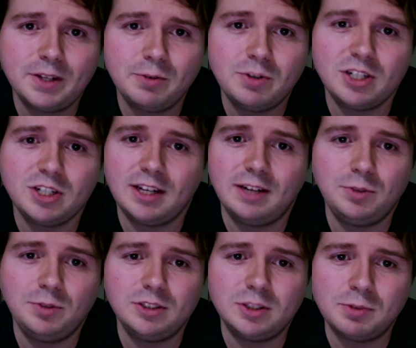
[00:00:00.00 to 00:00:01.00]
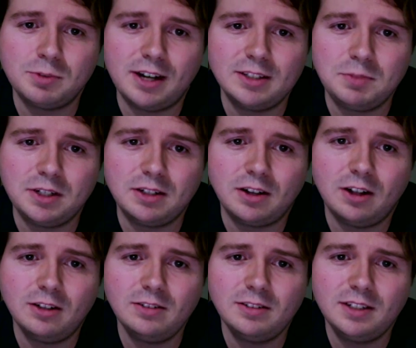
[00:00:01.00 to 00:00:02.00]
which again wouldn't surprise me at
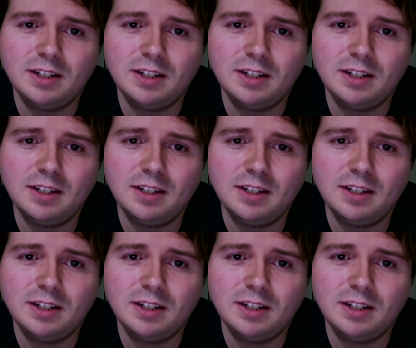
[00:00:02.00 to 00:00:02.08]
all.